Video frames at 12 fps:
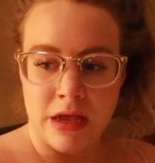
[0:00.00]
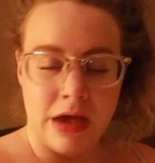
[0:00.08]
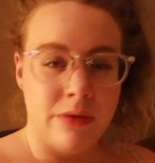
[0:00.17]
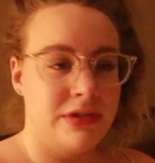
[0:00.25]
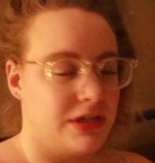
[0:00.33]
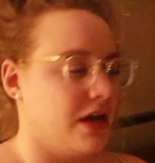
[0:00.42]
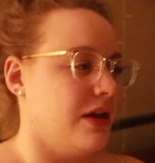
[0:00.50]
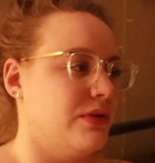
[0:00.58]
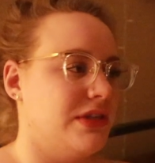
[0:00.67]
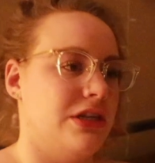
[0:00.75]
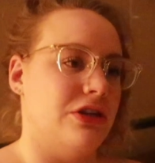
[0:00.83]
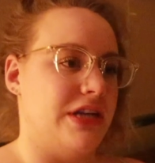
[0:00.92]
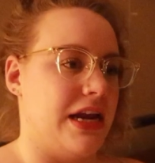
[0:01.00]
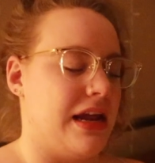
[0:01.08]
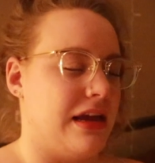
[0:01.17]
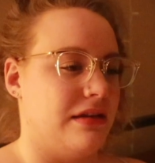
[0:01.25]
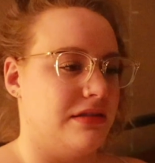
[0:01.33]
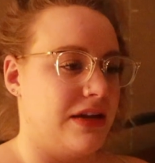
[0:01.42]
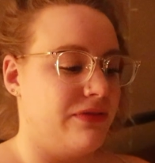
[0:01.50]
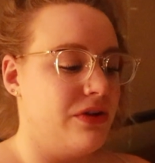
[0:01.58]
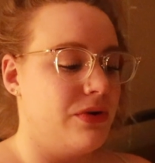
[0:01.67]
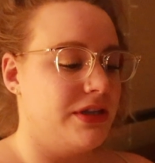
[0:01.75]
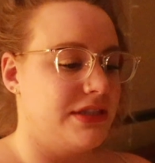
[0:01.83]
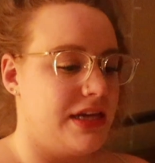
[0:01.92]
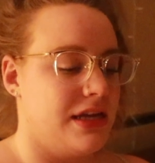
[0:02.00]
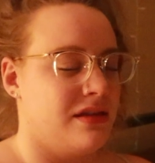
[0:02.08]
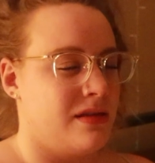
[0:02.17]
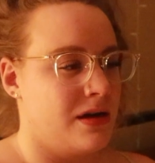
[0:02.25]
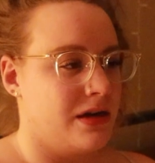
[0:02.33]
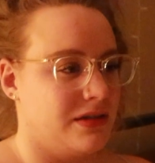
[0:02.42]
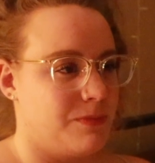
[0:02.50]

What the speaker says: It was good. It was entertaining. Definitely worth seeing in theaters